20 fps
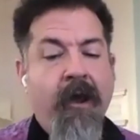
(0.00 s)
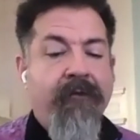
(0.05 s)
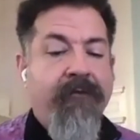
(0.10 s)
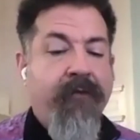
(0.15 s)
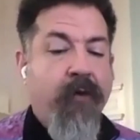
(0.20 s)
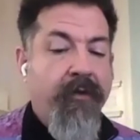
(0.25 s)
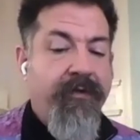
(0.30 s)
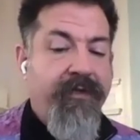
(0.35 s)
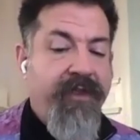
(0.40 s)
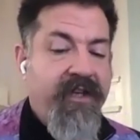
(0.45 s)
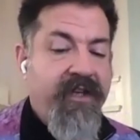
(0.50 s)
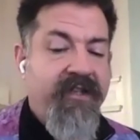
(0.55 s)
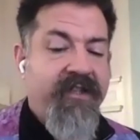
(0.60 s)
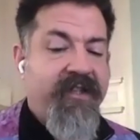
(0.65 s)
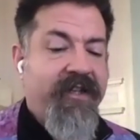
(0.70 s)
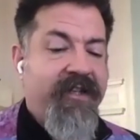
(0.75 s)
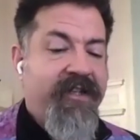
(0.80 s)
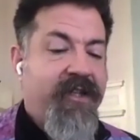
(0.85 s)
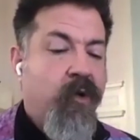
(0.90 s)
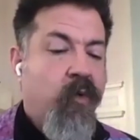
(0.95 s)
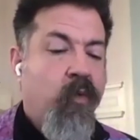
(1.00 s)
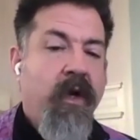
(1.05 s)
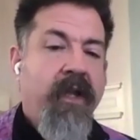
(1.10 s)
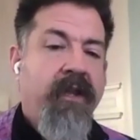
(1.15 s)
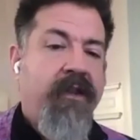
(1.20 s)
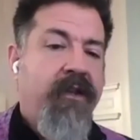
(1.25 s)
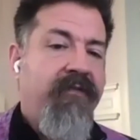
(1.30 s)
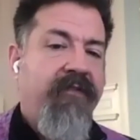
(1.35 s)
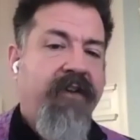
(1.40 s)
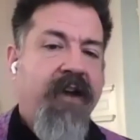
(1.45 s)
for this is the
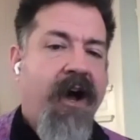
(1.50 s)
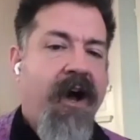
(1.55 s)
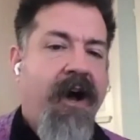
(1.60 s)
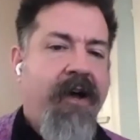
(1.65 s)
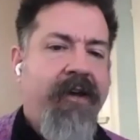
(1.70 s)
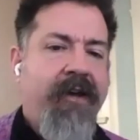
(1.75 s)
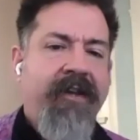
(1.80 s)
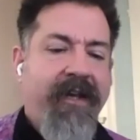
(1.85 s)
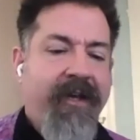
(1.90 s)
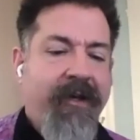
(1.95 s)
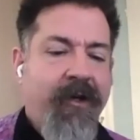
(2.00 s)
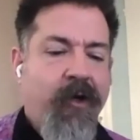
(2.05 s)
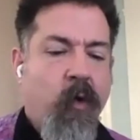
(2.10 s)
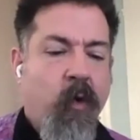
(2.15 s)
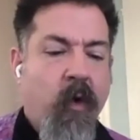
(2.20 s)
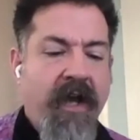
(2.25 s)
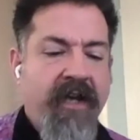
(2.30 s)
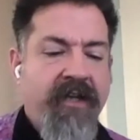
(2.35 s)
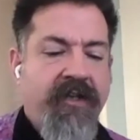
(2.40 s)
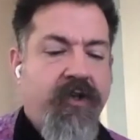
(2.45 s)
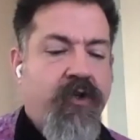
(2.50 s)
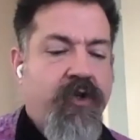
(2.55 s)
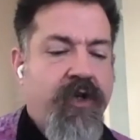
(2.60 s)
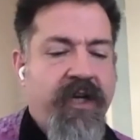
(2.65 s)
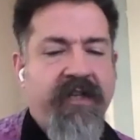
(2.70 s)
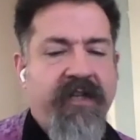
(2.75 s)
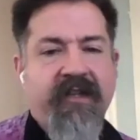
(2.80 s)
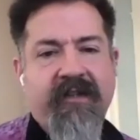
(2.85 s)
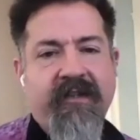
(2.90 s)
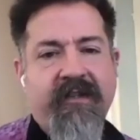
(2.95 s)
will of God in Christ
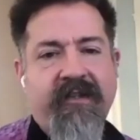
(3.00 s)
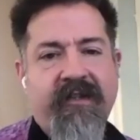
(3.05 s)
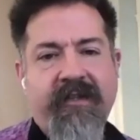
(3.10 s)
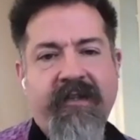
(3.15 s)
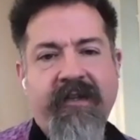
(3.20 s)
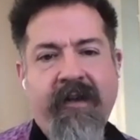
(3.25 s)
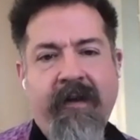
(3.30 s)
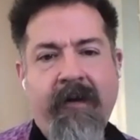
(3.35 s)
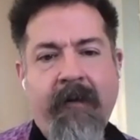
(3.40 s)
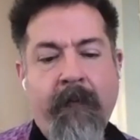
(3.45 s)
Jesus,